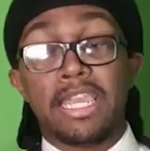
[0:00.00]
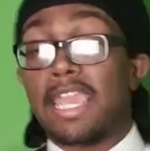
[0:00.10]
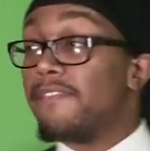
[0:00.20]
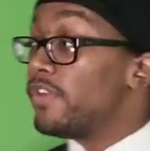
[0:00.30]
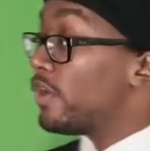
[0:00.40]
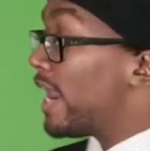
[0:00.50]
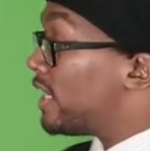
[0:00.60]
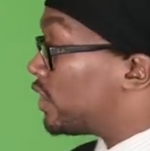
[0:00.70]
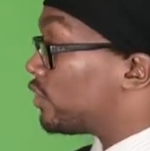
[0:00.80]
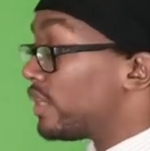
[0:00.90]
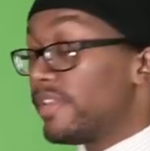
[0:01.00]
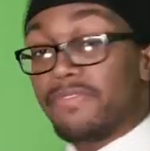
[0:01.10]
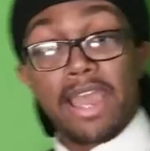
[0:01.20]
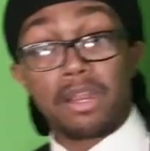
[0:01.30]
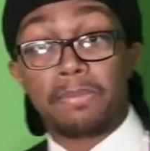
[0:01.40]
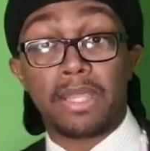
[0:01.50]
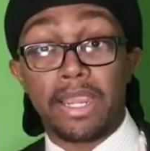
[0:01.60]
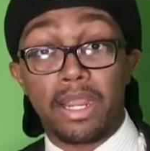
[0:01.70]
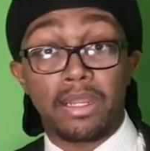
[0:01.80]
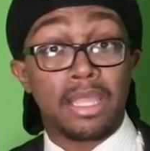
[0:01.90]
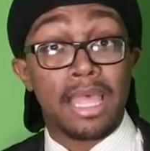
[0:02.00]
If you're a Street Fighter player,